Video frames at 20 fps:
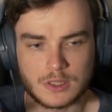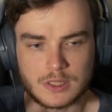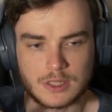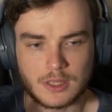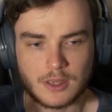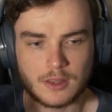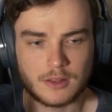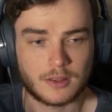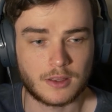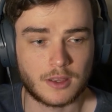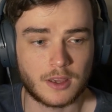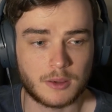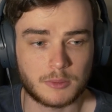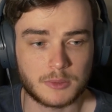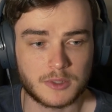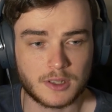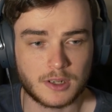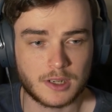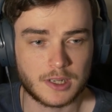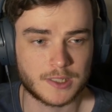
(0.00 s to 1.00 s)
watching other
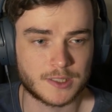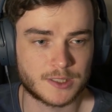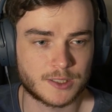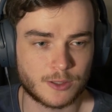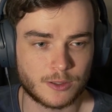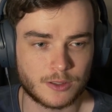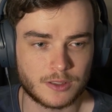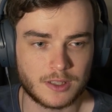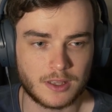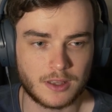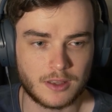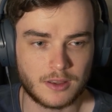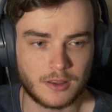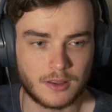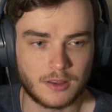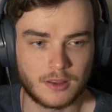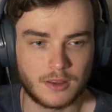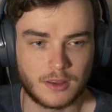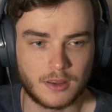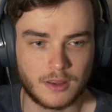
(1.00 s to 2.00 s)
games that aren't
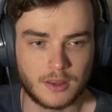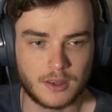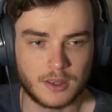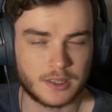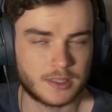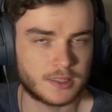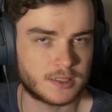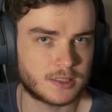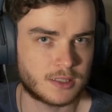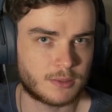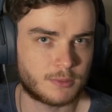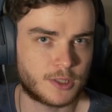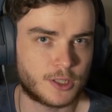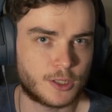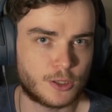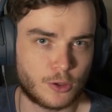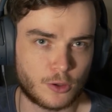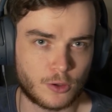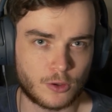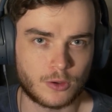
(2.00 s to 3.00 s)
solitaire, and
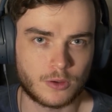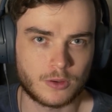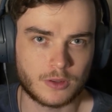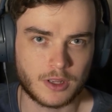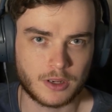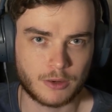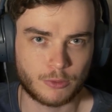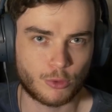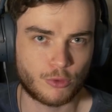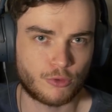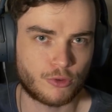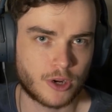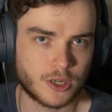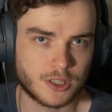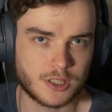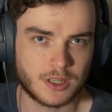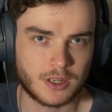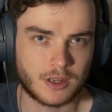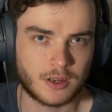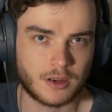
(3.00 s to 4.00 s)
something new, like
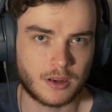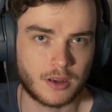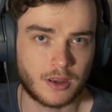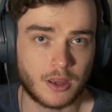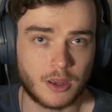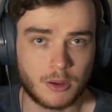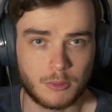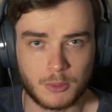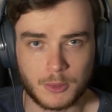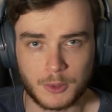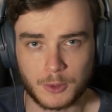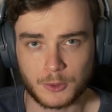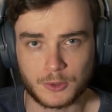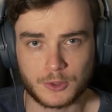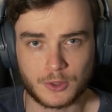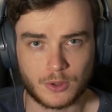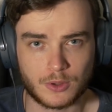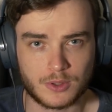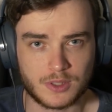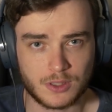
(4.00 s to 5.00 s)
refreshing, but
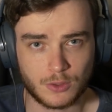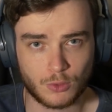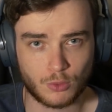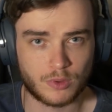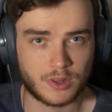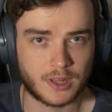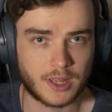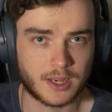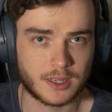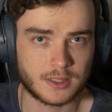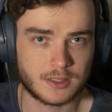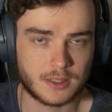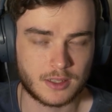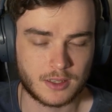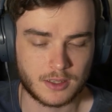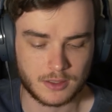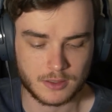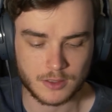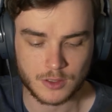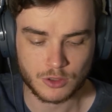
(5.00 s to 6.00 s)
also still
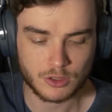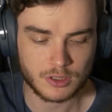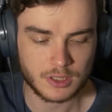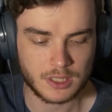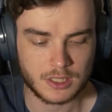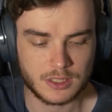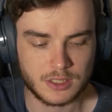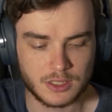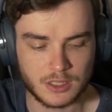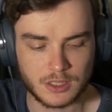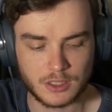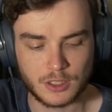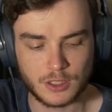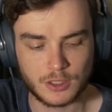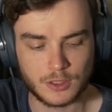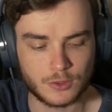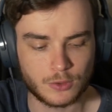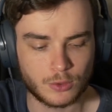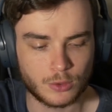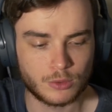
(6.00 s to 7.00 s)
relaxing and strategic,
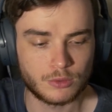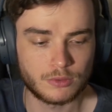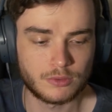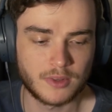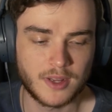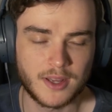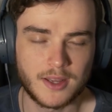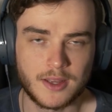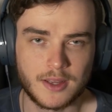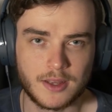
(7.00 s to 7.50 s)
and you can sort of,